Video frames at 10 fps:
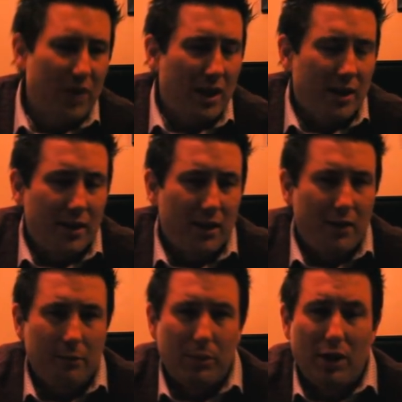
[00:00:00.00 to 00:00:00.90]
uh,
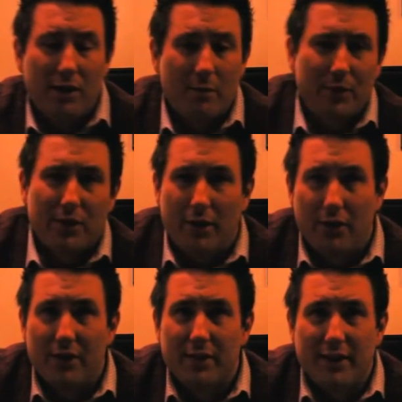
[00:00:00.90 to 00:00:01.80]
I'll blog about
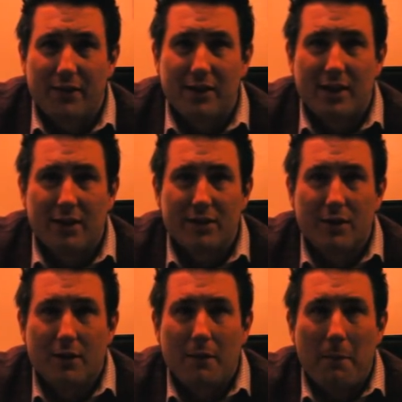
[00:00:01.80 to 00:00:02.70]
all the different types.
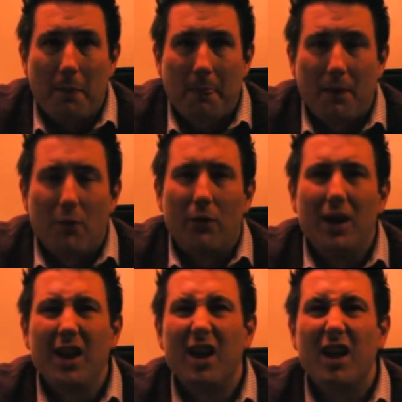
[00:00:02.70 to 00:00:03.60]

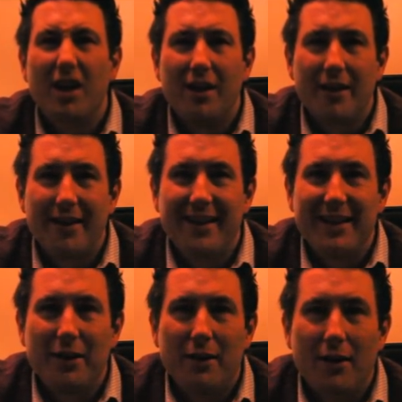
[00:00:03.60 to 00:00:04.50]
What?
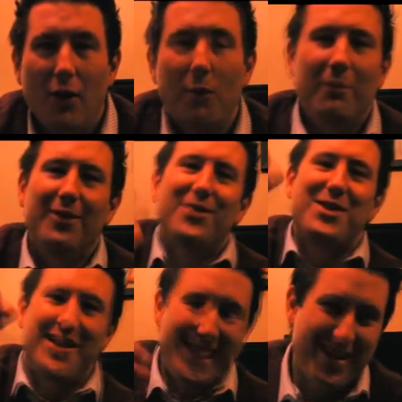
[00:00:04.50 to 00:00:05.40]
Oh,
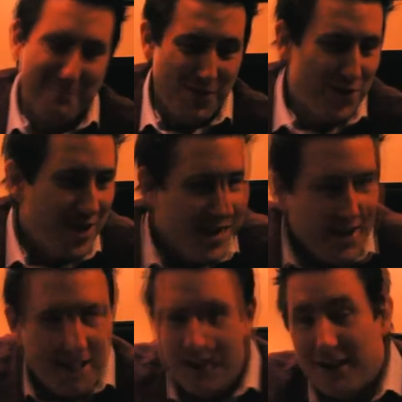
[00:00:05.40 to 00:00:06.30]
merch. Yeah, merch.
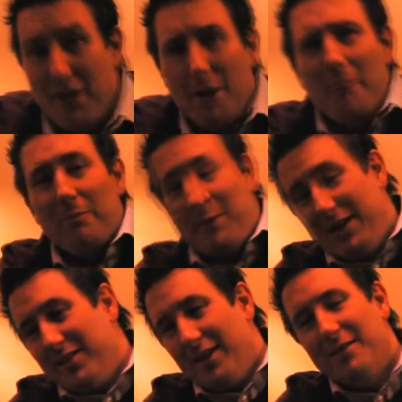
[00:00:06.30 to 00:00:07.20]
Uh, my
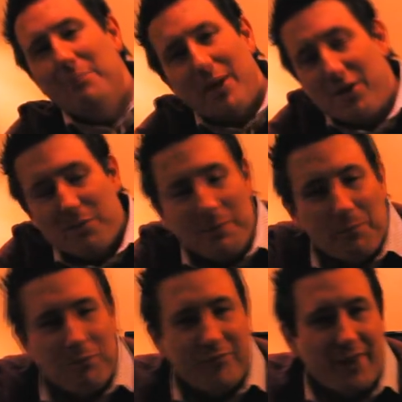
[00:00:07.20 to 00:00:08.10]
son,
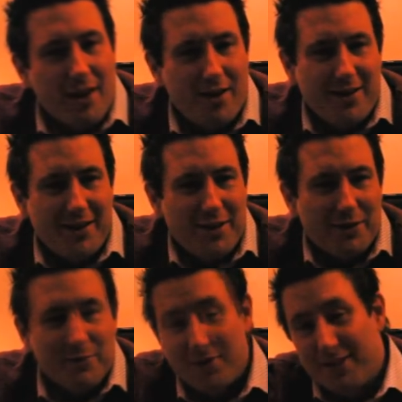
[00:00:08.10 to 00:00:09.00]
Benjamin,
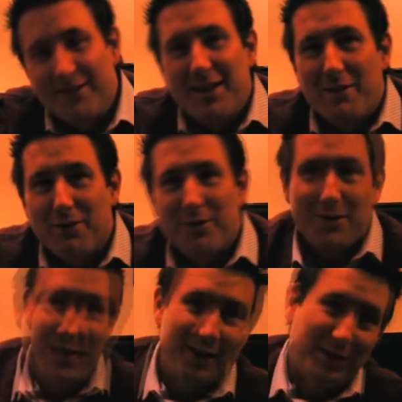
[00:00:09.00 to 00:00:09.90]
uh,
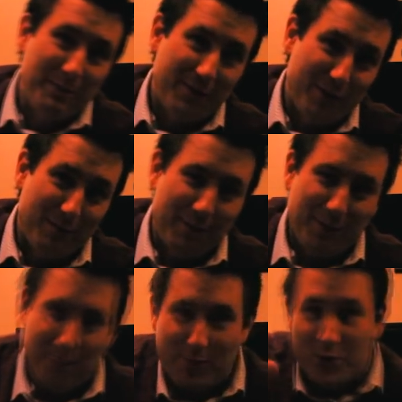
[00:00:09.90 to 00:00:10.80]
never uh, let me forget
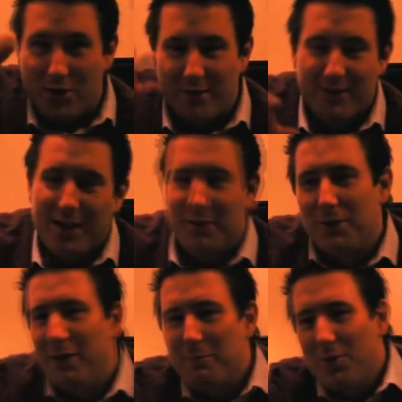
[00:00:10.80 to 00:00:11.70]
about the merch. Yeah,
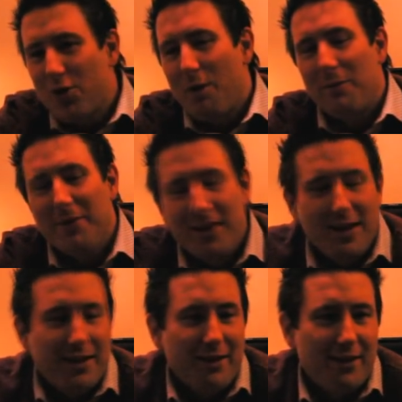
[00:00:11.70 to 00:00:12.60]
we'll have merch coming
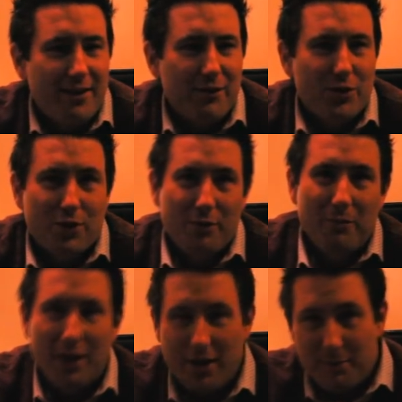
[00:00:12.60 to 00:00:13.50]
uh, for sure.
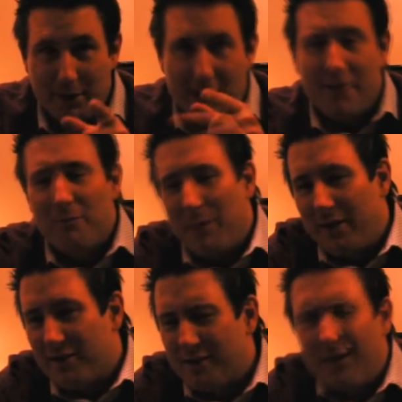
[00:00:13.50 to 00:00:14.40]
I'm going to have
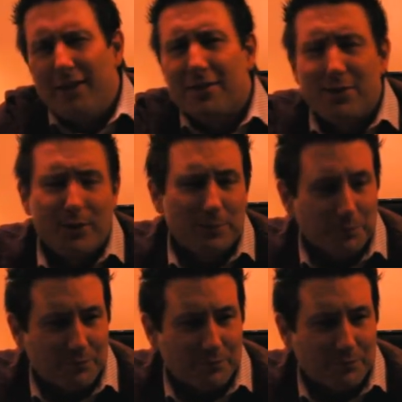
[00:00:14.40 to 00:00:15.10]
Ben design it, so